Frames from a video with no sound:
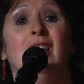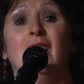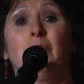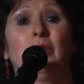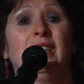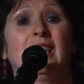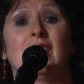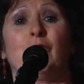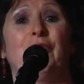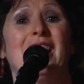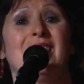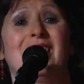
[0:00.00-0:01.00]
I'm running as
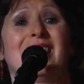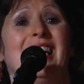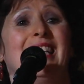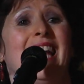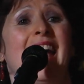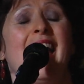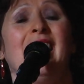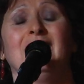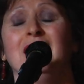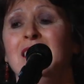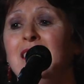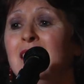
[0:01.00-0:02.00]
fast as I
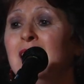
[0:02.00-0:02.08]
can.